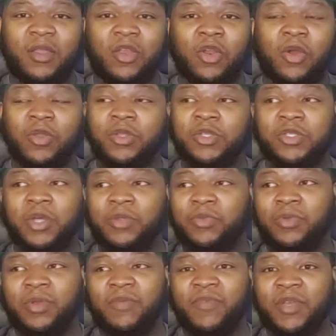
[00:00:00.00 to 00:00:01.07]
You know, you just go
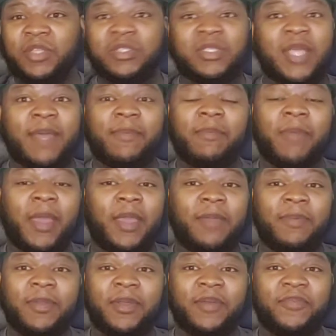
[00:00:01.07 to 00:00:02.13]
through divisions. Tampa Bay
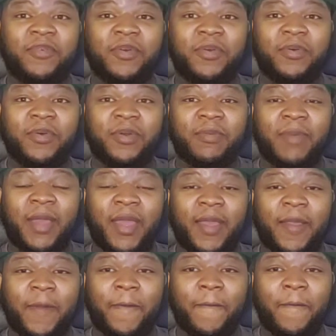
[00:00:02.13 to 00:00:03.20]
could be looking for a
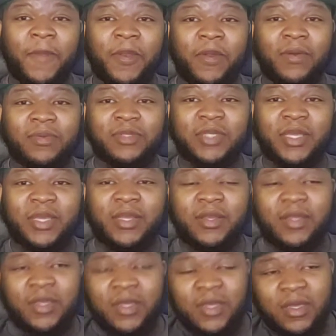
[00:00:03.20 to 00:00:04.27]
quarterback. You know what I'm
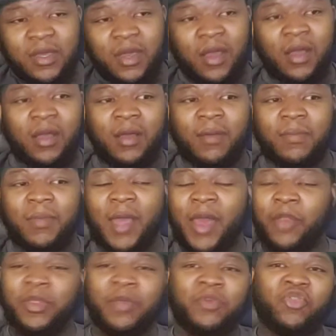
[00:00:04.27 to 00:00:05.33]
saying? Um,
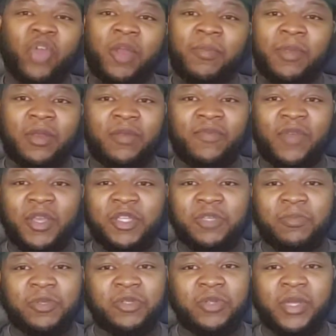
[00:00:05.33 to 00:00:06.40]
I don't think we trade them in the
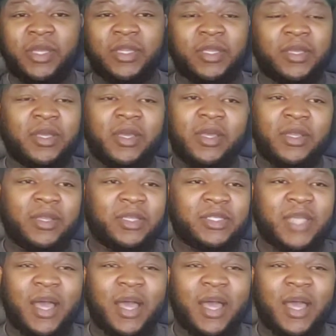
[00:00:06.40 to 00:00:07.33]
division, but you look at the, the